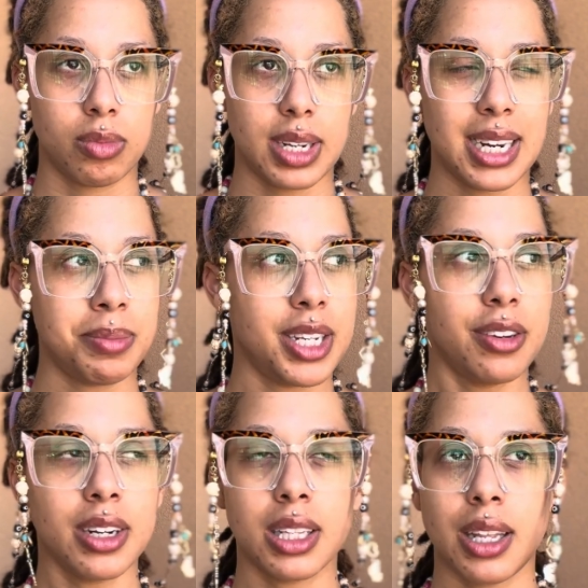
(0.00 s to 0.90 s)
And I'm
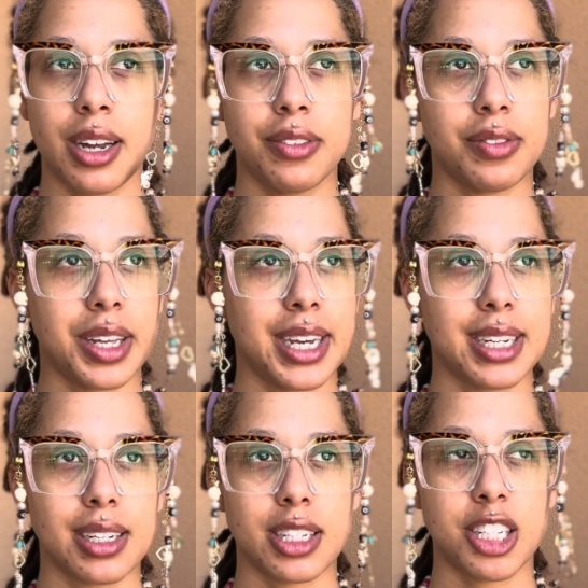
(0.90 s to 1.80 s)
hearing a lot of like
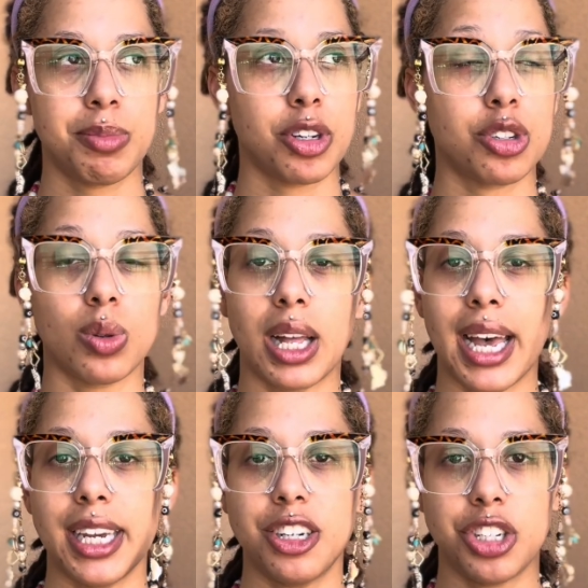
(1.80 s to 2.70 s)
spiritual
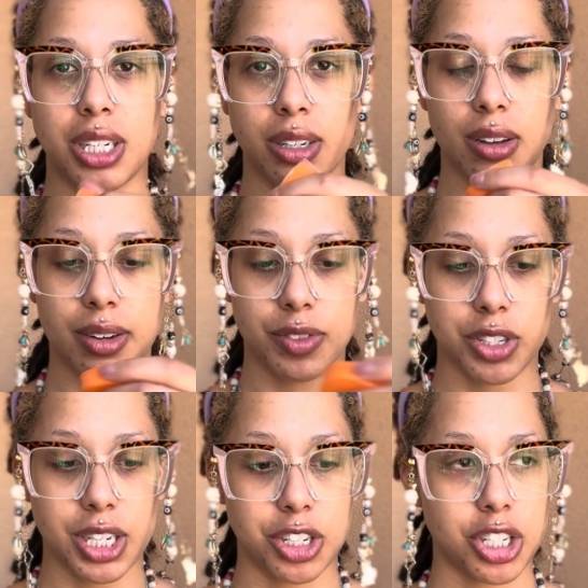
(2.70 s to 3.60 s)
hygiene
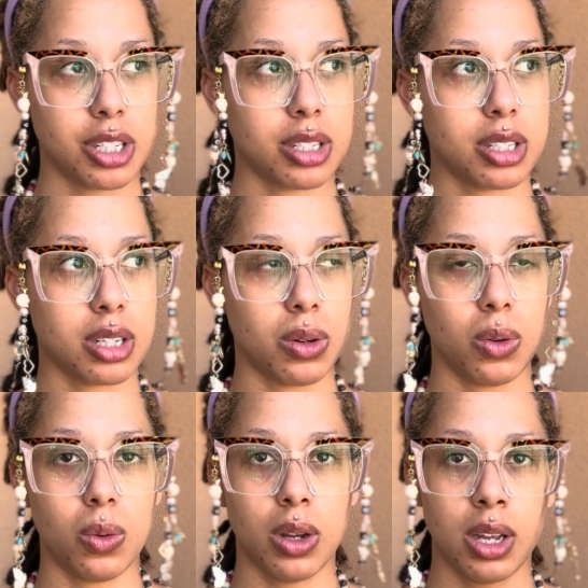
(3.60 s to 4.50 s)
conversation.
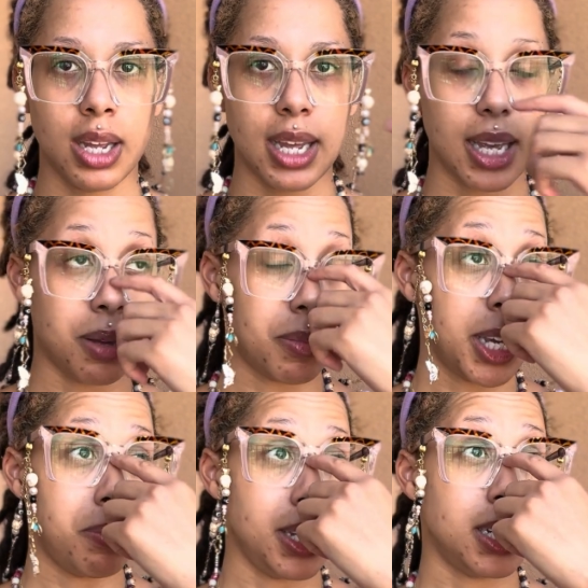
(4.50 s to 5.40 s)
So it
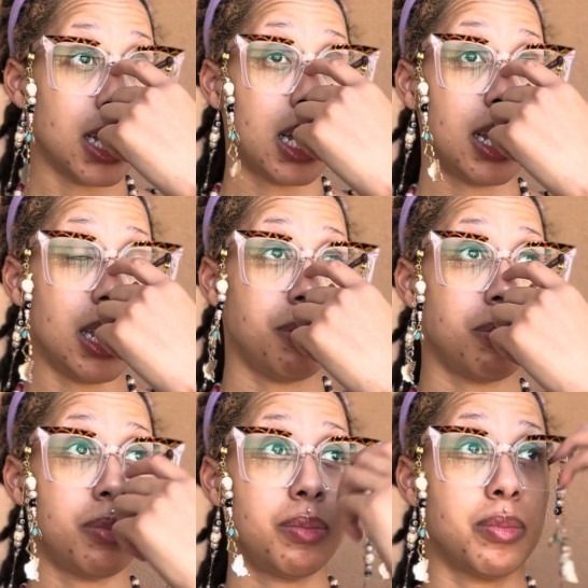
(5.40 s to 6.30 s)
might be
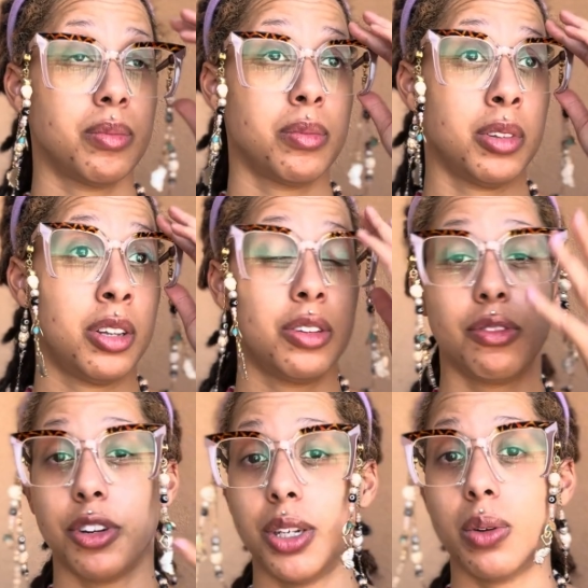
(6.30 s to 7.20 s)
time
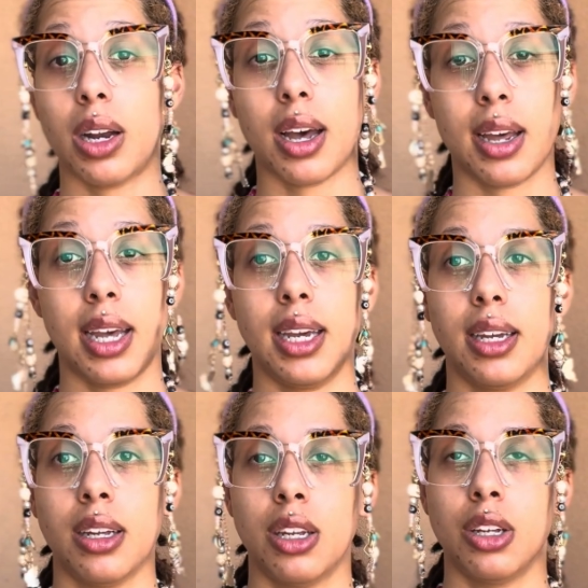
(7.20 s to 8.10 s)
for you and I
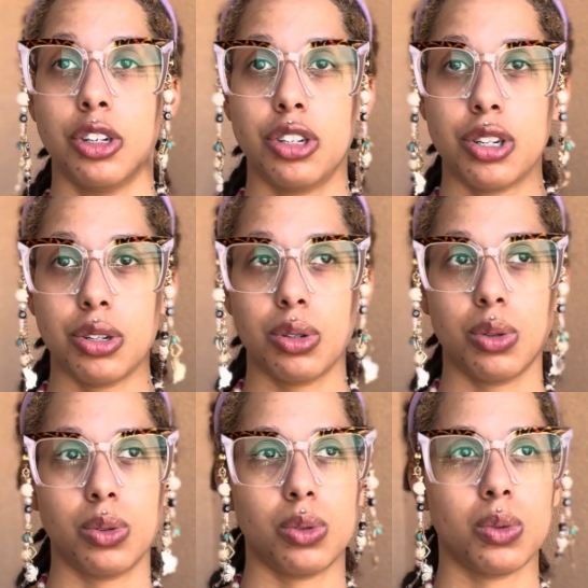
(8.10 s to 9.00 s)

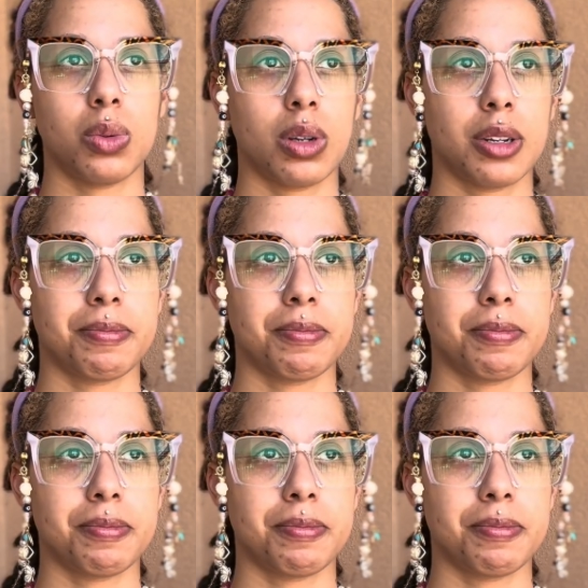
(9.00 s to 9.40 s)
to